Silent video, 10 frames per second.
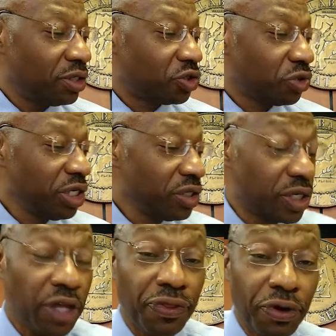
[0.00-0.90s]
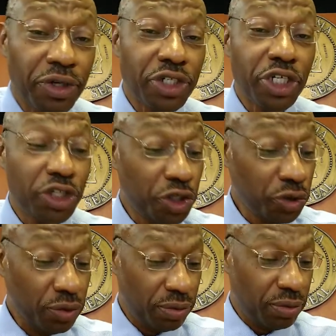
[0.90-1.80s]
"Trees get thirsty
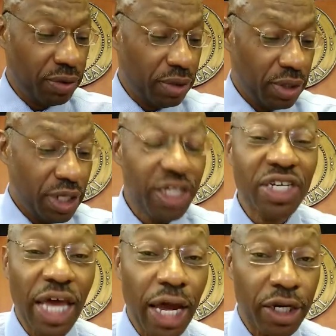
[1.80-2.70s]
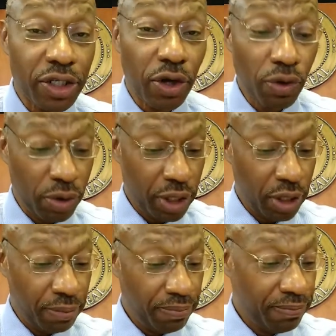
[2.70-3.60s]
too," his Nana told
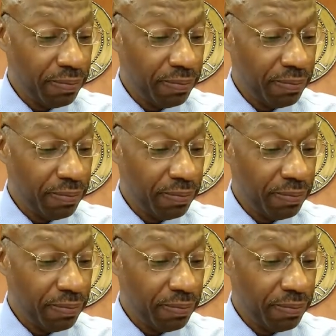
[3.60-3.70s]
him.